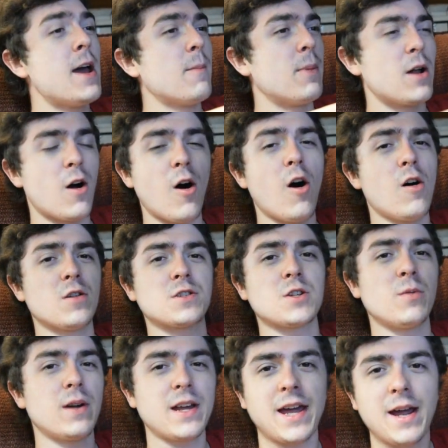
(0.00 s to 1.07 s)
But
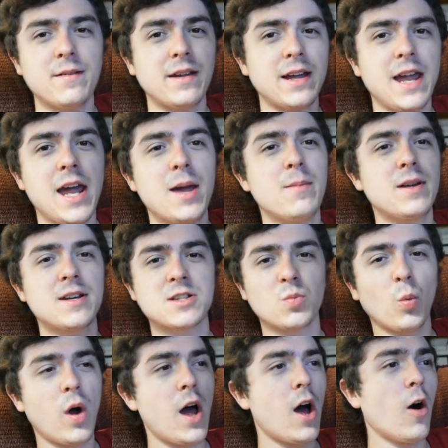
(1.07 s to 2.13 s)
also when it came to gaming as
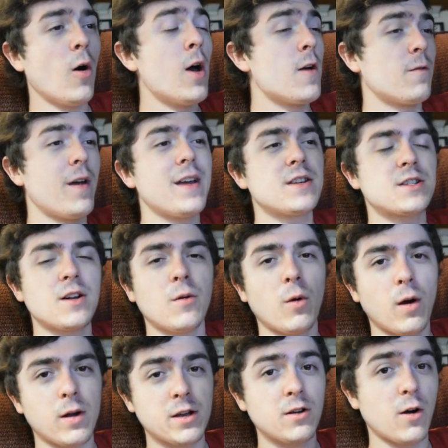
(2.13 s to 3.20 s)
well, thanks
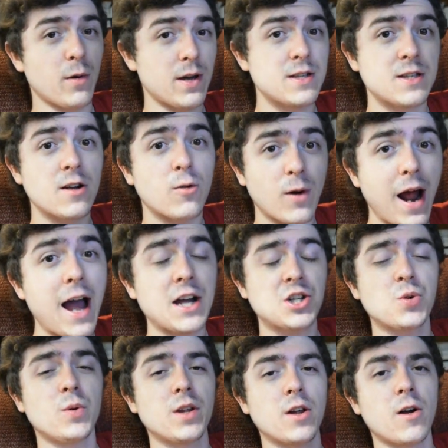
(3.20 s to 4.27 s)
to, you know, his
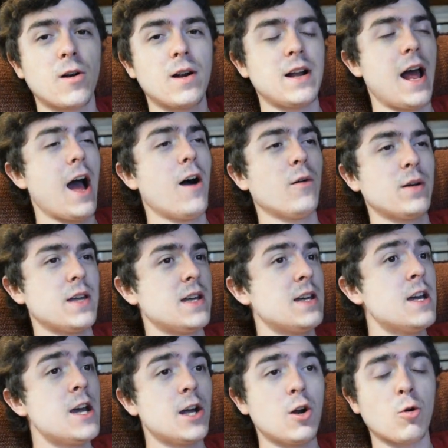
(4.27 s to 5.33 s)
interaction with her and how he,
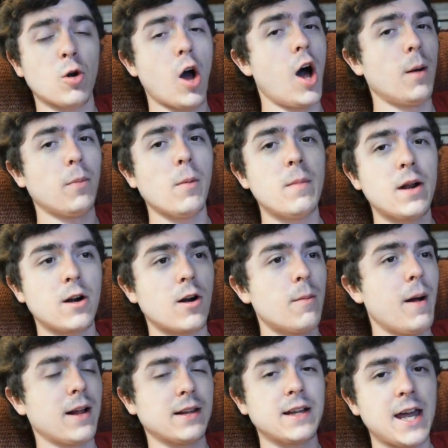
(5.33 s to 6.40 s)
you know, complimented her
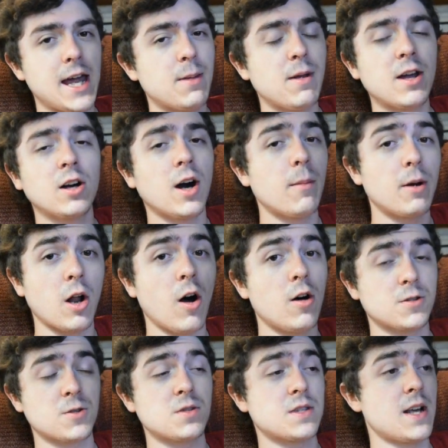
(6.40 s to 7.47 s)
about the gaming club, but
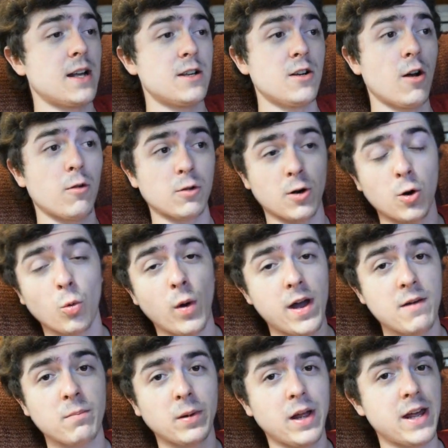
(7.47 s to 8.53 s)
also said, you know, their
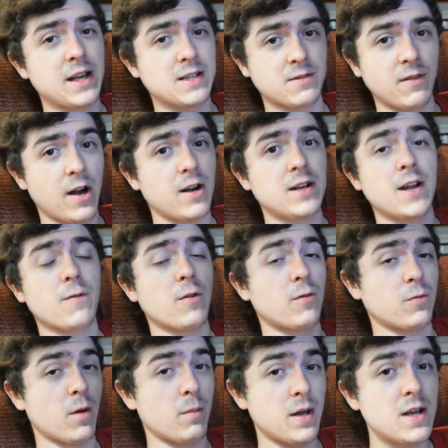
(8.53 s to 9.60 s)
way of playing is very
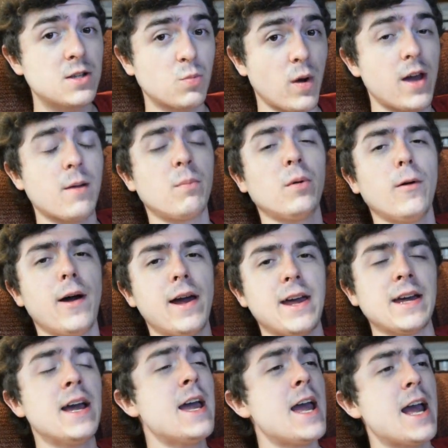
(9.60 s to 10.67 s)
different from his way of
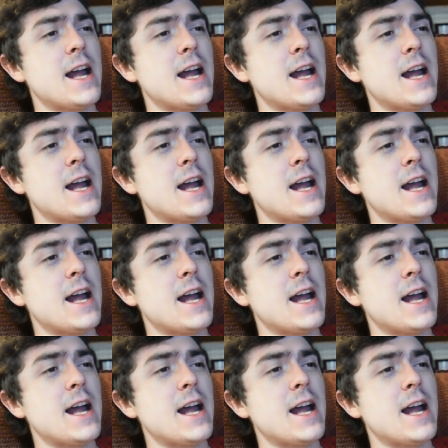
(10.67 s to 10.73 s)
playing.